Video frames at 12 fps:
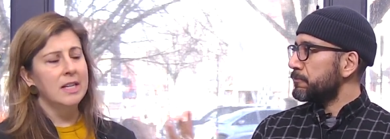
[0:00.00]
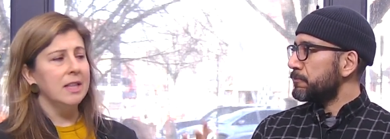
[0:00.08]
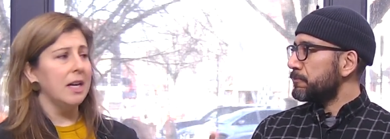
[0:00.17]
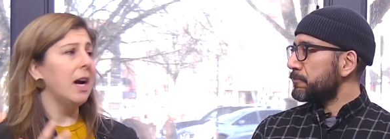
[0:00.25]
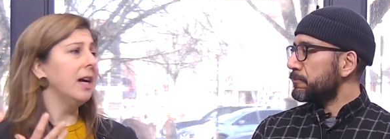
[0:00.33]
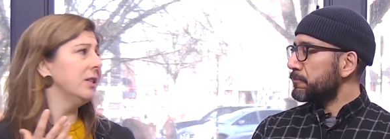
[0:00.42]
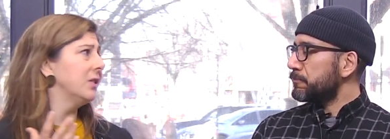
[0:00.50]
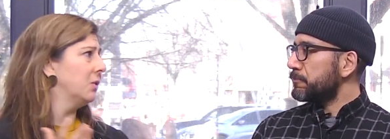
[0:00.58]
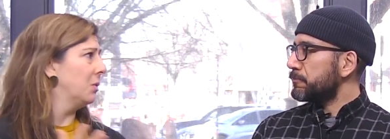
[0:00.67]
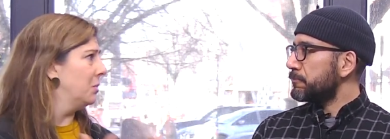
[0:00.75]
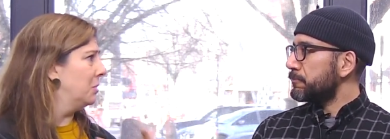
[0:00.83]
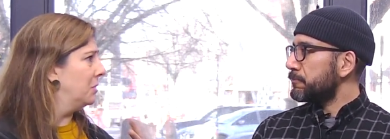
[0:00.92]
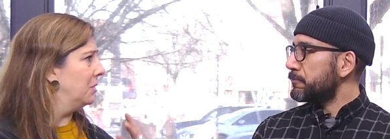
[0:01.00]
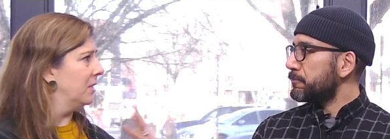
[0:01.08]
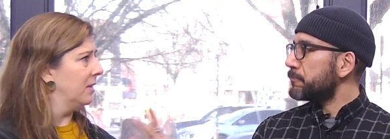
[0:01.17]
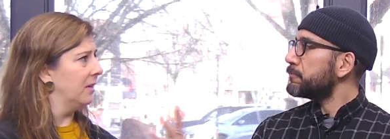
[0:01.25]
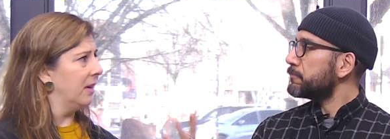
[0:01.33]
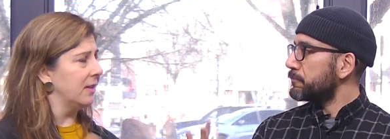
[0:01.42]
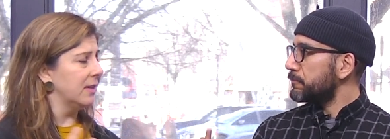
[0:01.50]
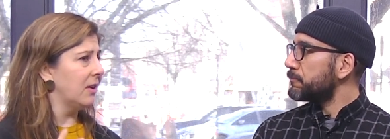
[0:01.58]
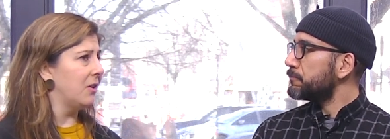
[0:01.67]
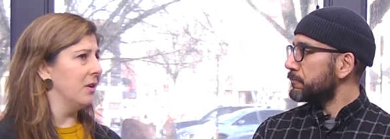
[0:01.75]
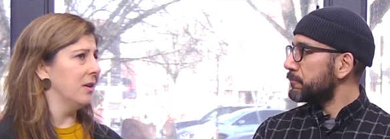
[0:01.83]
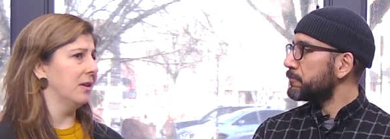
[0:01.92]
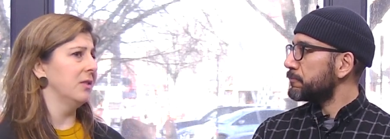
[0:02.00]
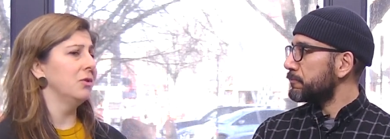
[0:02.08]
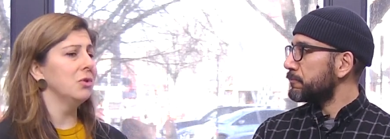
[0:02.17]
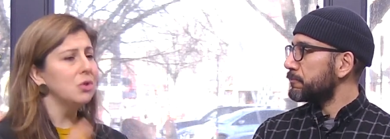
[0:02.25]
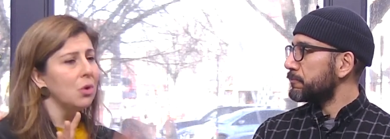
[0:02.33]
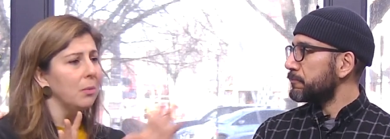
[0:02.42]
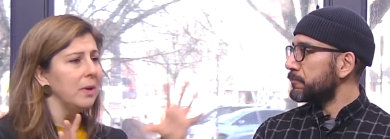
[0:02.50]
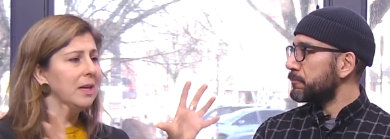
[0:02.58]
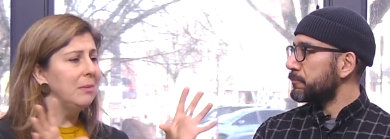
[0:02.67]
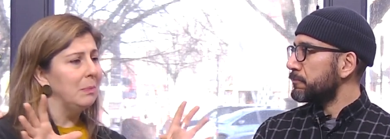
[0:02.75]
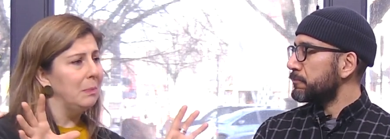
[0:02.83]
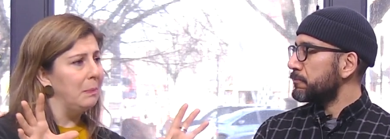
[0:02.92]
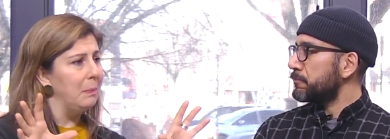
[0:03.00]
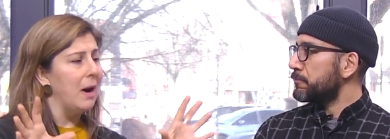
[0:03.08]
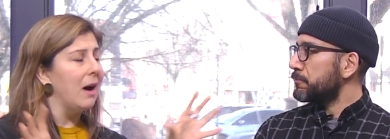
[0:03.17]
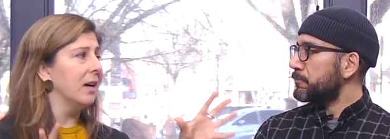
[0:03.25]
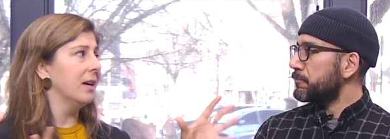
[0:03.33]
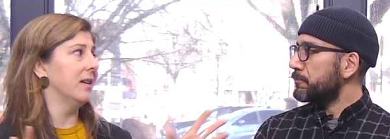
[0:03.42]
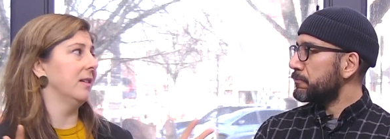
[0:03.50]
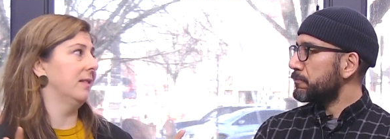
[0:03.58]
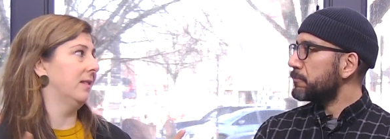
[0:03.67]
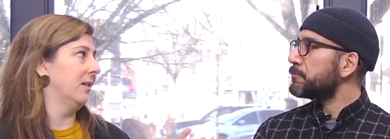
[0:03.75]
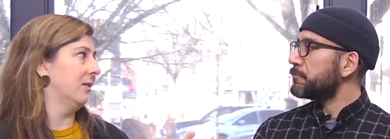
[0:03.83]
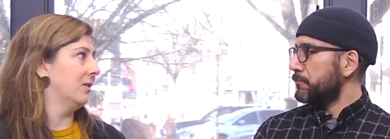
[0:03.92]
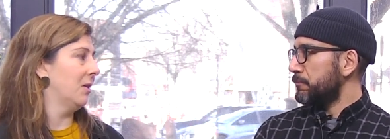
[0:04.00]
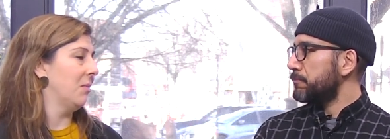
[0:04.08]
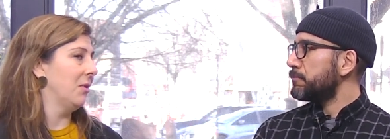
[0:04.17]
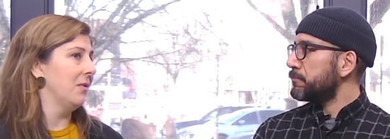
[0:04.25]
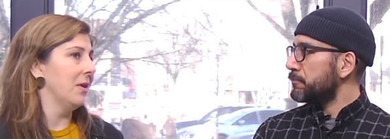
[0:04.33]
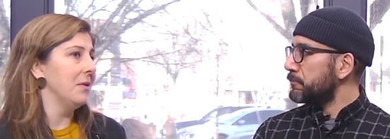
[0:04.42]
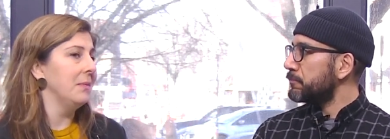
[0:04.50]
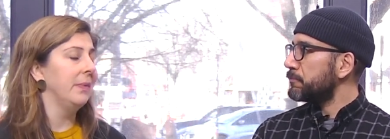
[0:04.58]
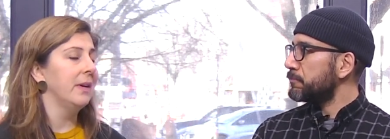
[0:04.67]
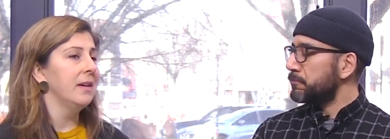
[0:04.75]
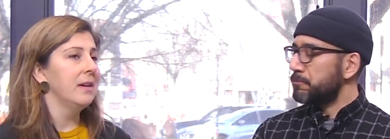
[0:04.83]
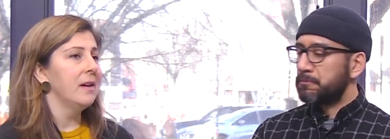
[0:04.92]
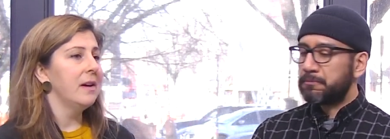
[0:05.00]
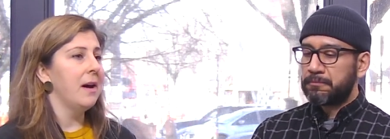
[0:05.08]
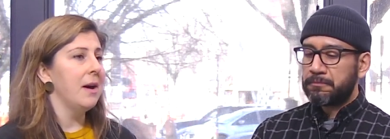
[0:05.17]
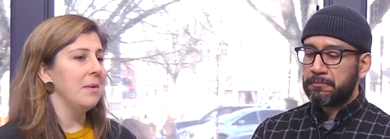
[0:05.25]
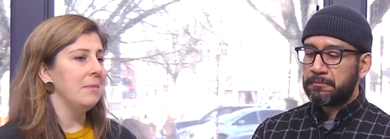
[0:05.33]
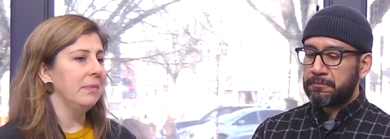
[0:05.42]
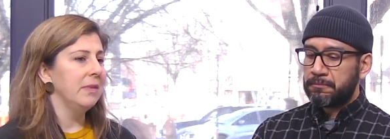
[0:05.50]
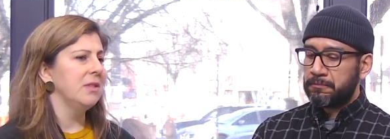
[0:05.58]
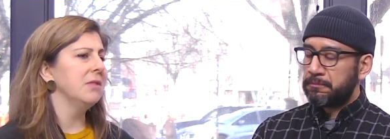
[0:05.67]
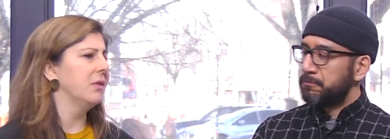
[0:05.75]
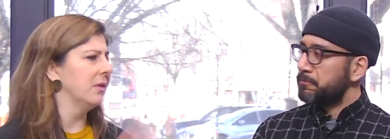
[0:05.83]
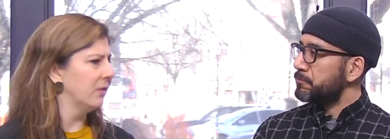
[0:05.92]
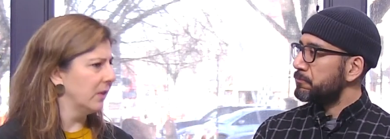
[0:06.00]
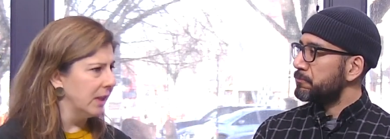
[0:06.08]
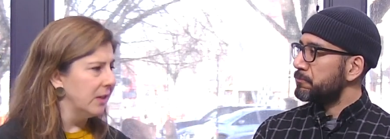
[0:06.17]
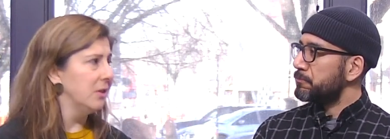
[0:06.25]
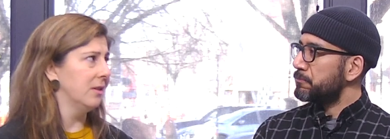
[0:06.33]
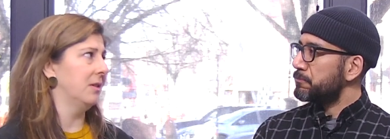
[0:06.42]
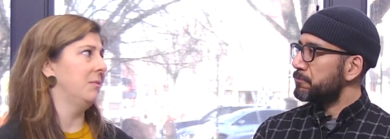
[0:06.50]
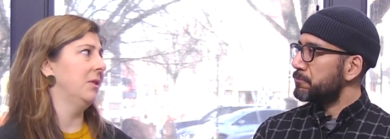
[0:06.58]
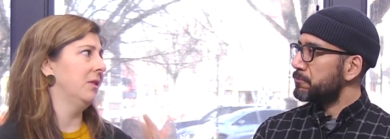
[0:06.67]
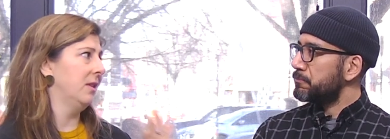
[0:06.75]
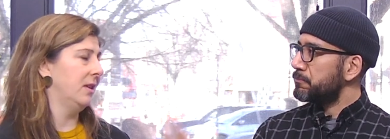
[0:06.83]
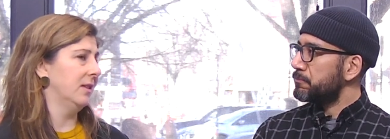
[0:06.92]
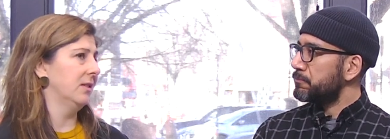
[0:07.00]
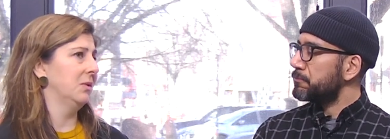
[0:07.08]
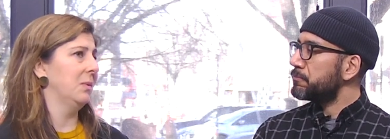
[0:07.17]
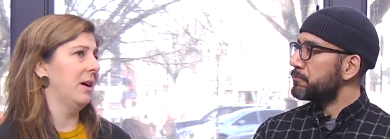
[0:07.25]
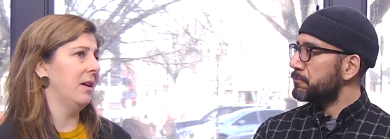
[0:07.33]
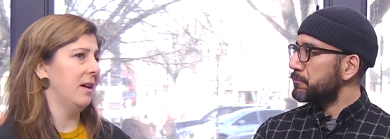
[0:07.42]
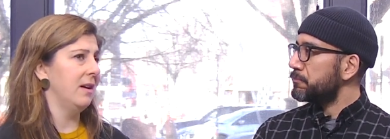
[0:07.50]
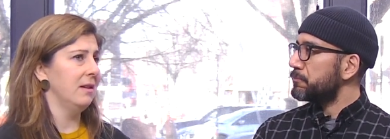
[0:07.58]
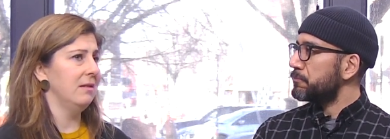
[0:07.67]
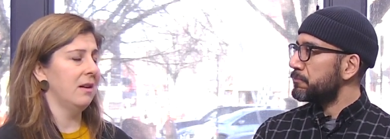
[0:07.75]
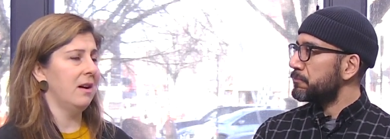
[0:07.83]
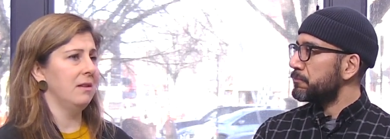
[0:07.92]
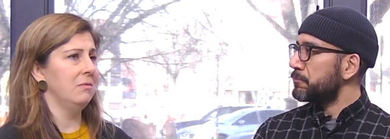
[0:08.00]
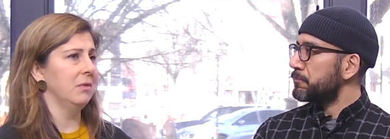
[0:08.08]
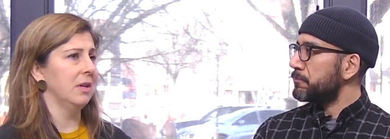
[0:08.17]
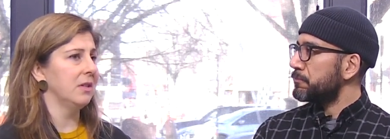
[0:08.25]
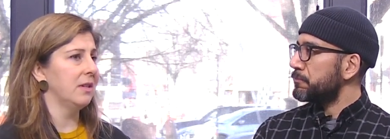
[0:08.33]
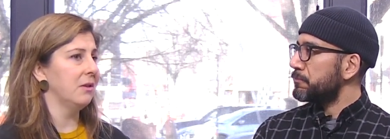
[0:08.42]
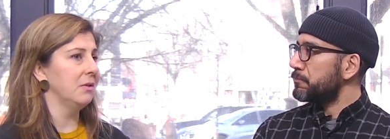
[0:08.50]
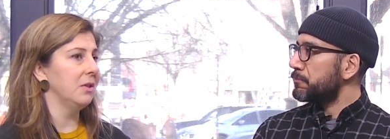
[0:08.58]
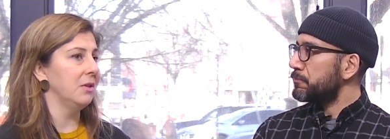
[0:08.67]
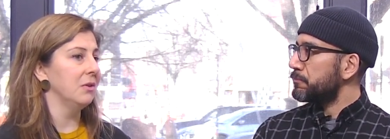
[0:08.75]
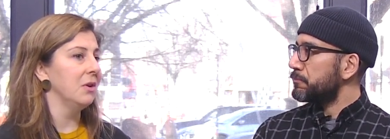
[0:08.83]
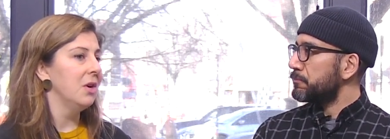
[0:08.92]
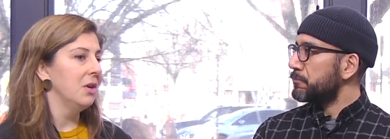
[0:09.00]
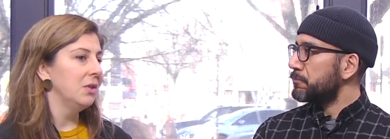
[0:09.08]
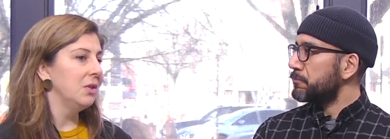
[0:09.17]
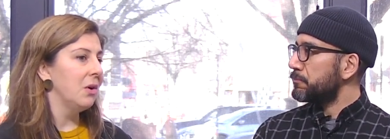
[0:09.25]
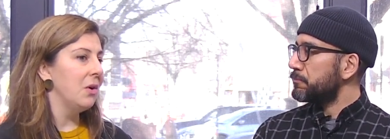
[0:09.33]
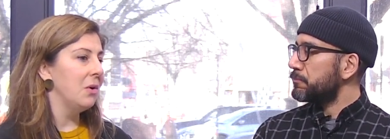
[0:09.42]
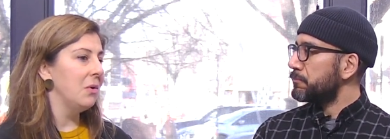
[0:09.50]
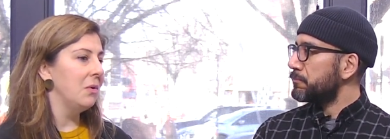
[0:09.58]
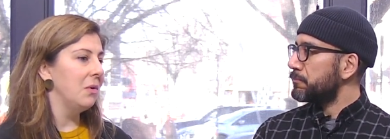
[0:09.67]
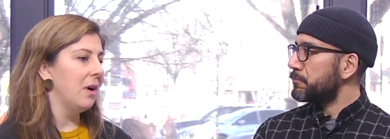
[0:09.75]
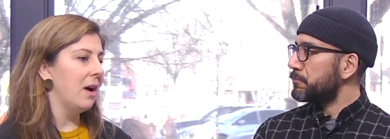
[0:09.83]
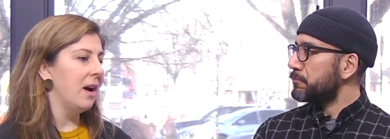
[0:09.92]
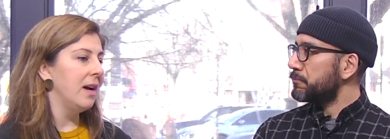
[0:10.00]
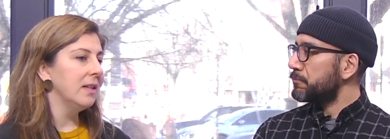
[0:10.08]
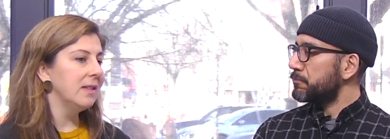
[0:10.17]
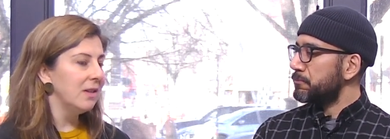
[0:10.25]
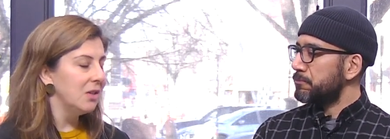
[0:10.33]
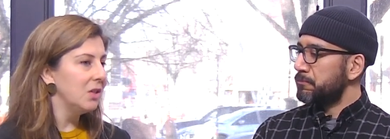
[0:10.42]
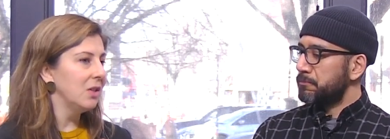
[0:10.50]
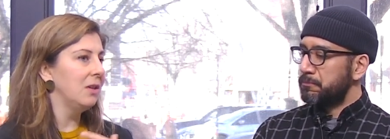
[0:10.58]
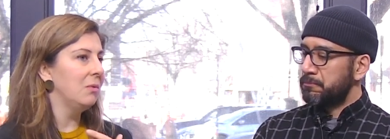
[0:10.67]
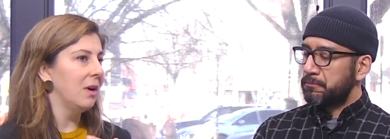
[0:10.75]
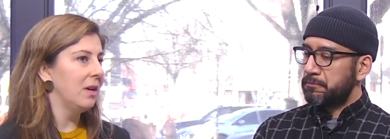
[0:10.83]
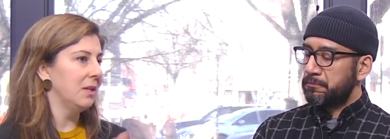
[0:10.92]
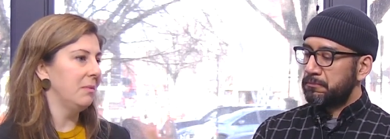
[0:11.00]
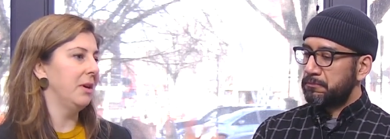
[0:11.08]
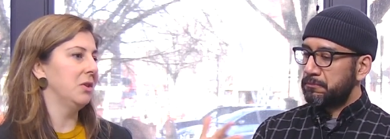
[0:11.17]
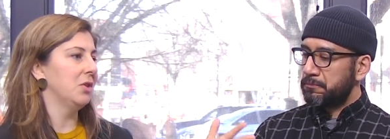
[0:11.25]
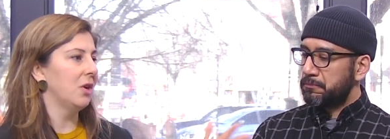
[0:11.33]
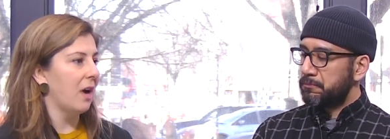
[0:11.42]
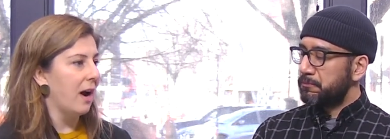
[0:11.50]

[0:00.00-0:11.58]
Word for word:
Speaker 1: the high school and et cetera, because there's so many pockets in mm-hmm. Somerville. Um, different religious communities as well I, I reached out to so i essentially wanted to make sure